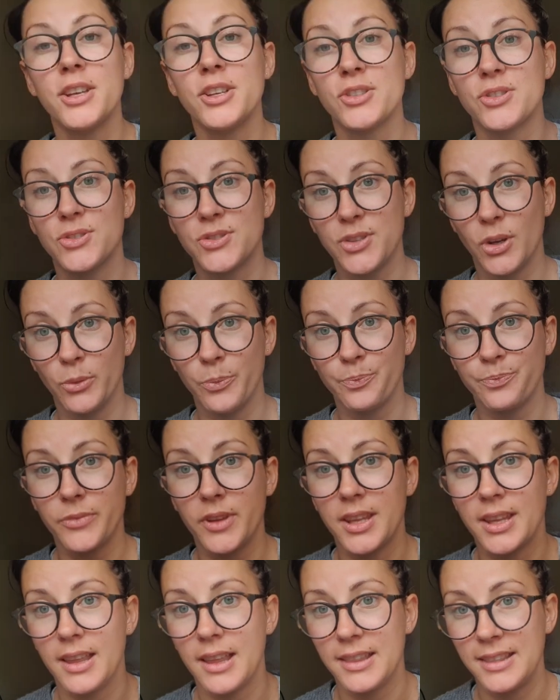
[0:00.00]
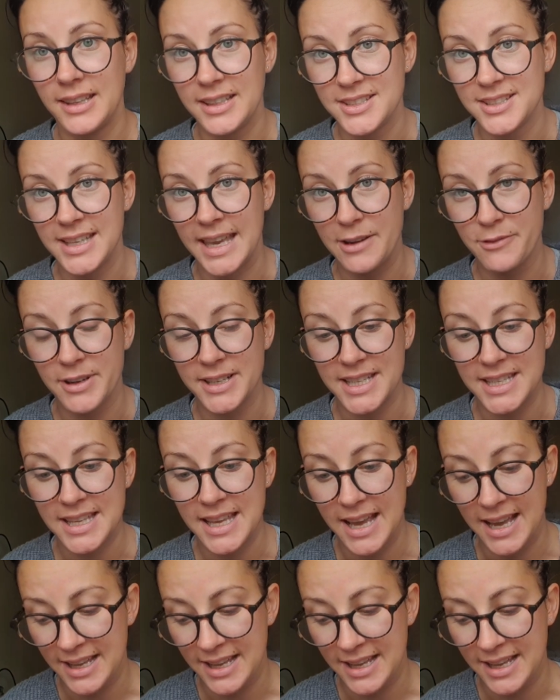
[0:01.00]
So I need to get ready